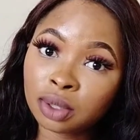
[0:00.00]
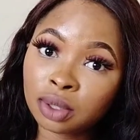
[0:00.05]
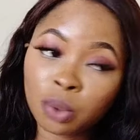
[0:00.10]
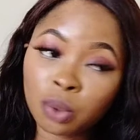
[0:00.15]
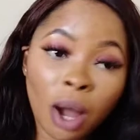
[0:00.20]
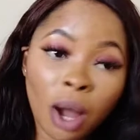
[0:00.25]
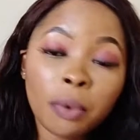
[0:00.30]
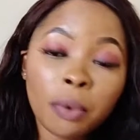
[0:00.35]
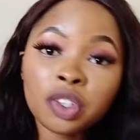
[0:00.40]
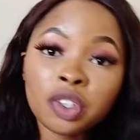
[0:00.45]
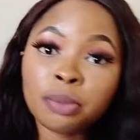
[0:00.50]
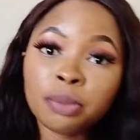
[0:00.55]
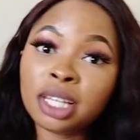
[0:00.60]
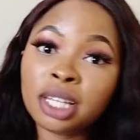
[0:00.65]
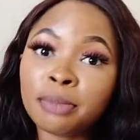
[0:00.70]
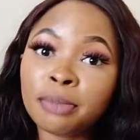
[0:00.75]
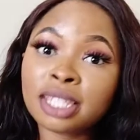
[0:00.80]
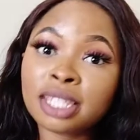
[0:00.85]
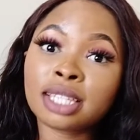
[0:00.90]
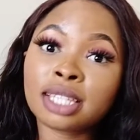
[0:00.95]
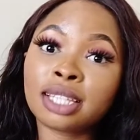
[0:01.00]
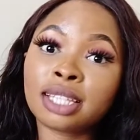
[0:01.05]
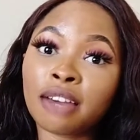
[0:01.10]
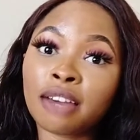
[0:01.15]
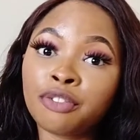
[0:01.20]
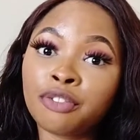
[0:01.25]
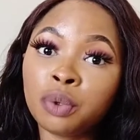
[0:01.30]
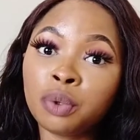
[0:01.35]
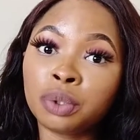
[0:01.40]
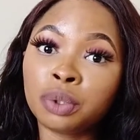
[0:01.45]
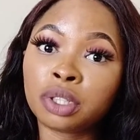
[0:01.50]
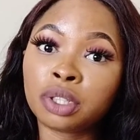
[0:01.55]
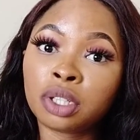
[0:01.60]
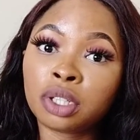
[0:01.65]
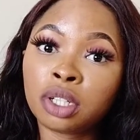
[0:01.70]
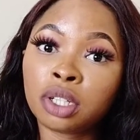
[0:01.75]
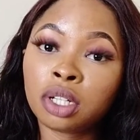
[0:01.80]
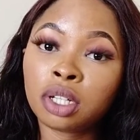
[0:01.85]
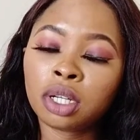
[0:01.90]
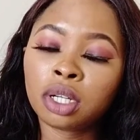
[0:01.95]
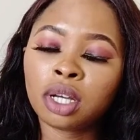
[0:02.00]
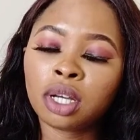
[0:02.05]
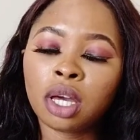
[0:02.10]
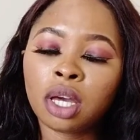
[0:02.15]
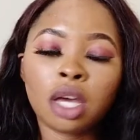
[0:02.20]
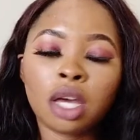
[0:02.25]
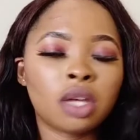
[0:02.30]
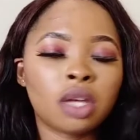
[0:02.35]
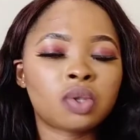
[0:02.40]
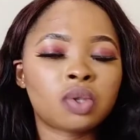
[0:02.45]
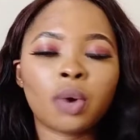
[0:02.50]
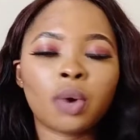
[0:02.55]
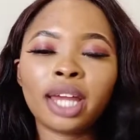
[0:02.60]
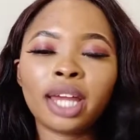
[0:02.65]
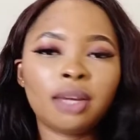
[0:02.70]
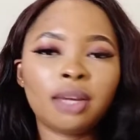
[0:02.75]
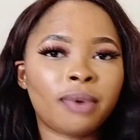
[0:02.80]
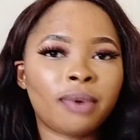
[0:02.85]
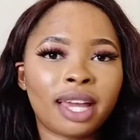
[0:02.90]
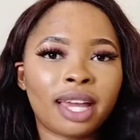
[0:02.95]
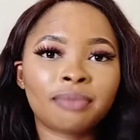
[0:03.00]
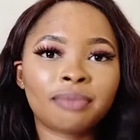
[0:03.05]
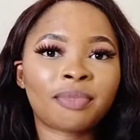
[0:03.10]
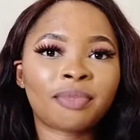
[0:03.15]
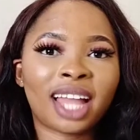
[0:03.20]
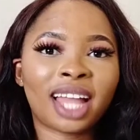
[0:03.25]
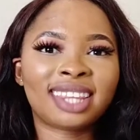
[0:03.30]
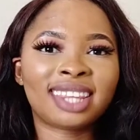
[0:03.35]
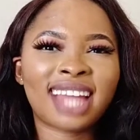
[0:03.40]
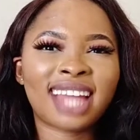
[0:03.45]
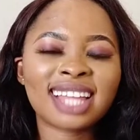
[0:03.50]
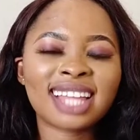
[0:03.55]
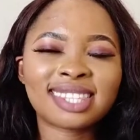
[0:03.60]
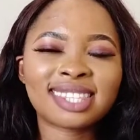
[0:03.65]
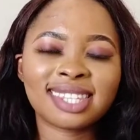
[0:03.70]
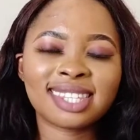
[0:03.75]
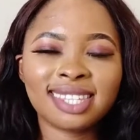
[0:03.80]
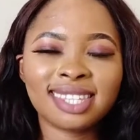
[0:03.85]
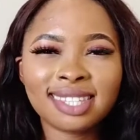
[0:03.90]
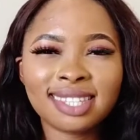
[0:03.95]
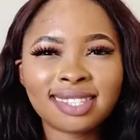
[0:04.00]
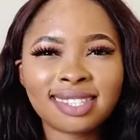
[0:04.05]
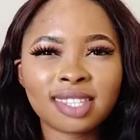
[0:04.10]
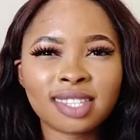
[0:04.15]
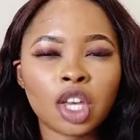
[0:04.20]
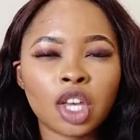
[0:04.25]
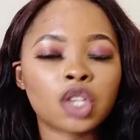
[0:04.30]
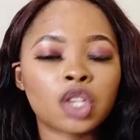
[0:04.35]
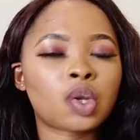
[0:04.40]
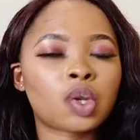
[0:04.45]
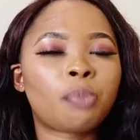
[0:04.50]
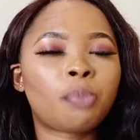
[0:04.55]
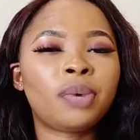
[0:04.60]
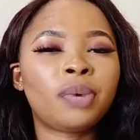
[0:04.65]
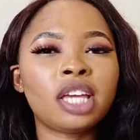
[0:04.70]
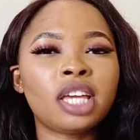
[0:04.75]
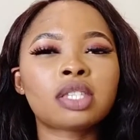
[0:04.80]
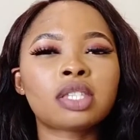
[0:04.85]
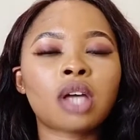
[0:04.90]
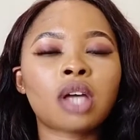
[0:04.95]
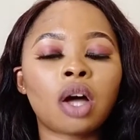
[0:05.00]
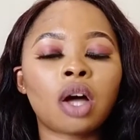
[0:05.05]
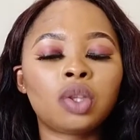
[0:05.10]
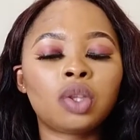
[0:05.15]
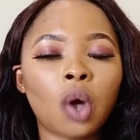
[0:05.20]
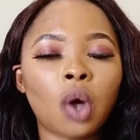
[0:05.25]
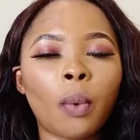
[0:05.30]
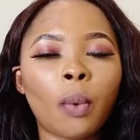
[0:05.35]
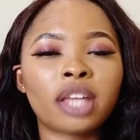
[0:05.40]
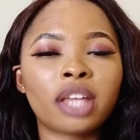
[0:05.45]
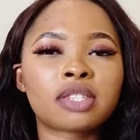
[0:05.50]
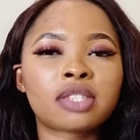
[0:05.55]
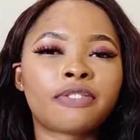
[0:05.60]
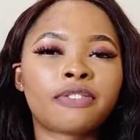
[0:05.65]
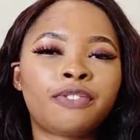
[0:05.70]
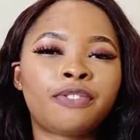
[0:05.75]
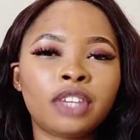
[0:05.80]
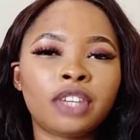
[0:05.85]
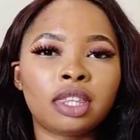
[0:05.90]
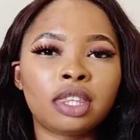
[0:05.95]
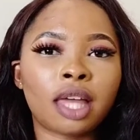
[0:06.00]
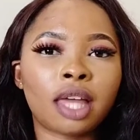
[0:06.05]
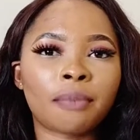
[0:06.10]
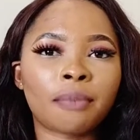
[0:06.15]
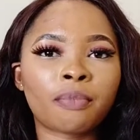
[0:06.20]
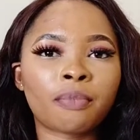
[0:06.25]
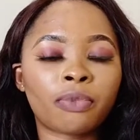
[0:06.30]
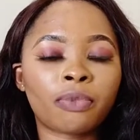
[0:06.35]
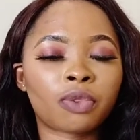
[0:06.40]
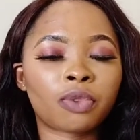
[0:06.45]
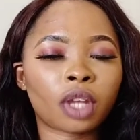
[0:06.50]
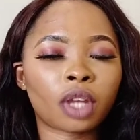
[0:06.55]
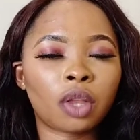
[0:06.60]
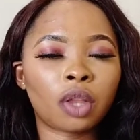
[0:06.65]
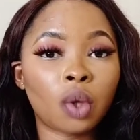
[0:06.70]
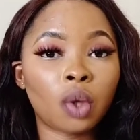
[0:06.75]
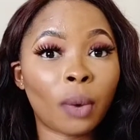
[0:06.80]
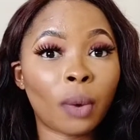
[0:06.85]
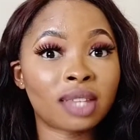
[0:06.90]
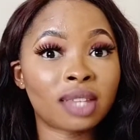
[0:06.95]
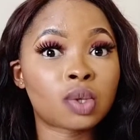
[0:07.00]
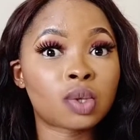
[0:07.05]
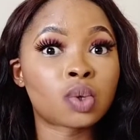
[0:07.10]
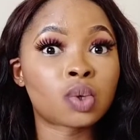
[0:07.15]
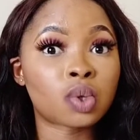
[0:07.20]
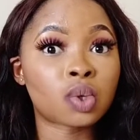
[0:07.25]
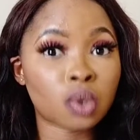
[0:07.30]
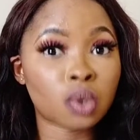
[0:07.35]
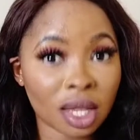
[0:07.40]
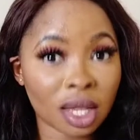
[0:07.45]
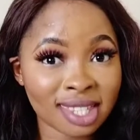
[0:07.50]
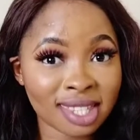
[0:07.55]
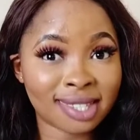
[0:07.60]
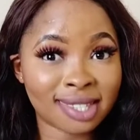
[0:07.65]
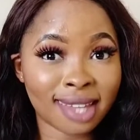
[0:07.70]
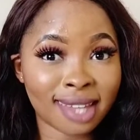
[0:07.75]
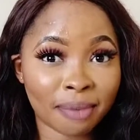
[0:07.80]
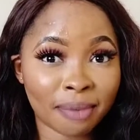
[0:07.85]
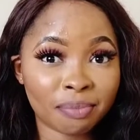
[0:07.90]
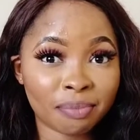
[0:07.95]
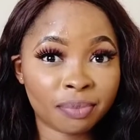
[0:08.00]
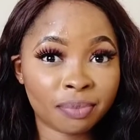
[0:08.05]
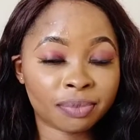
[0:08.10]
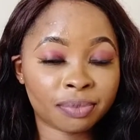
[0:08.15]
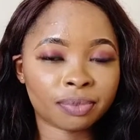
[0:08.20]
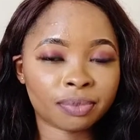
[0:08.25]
So why would you be limiting their food? So anyway, that's it. So please know when to feed them, know when to sort them,